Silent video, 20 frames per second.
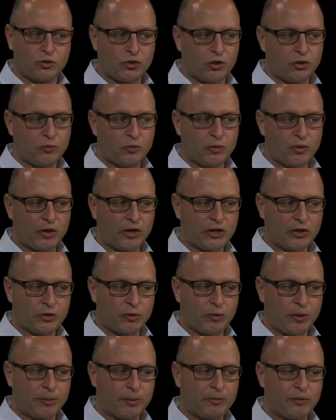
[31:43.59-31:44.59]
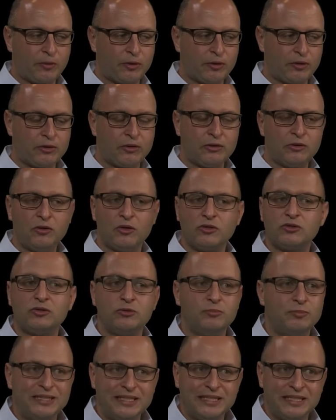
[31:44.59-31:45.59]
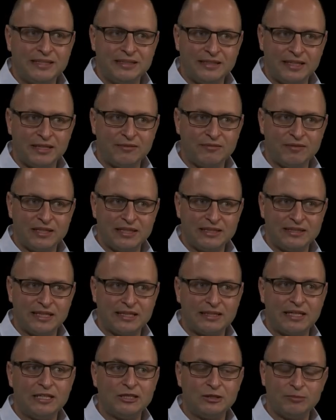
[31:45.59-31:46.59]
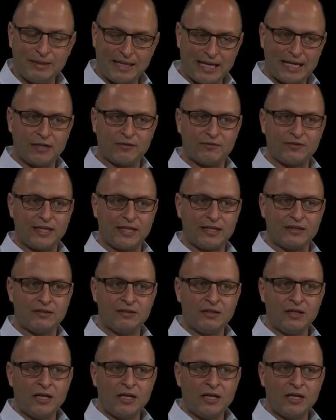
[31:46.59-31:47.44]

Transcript: where I grew up not to be in heavily in debt and to mm. be out of debt.